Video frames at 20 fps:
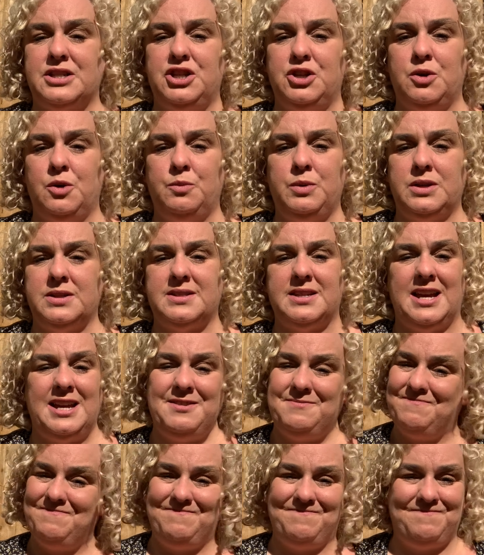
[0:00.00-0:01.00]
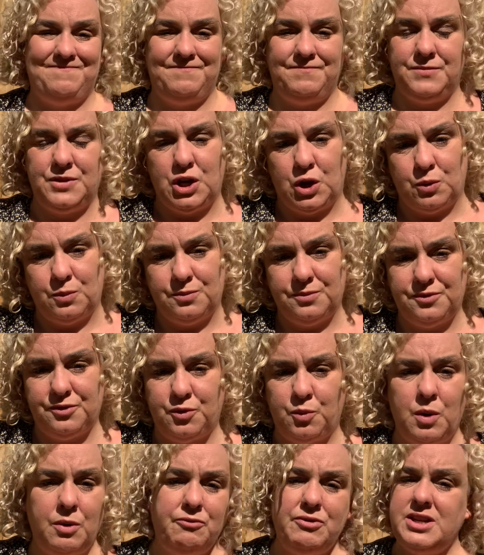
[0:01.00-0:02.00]
to you and we'll say, no,
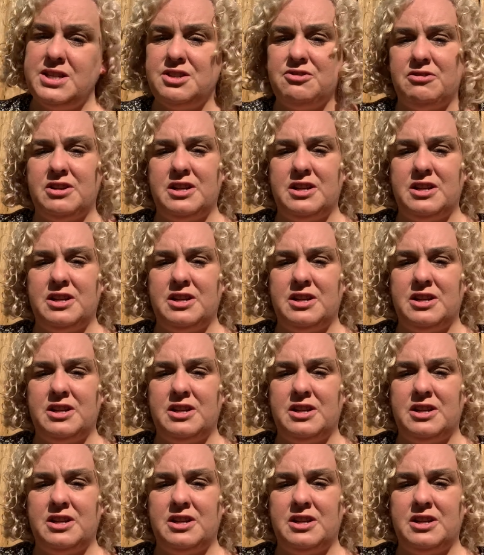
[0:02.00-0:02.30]
for one reason or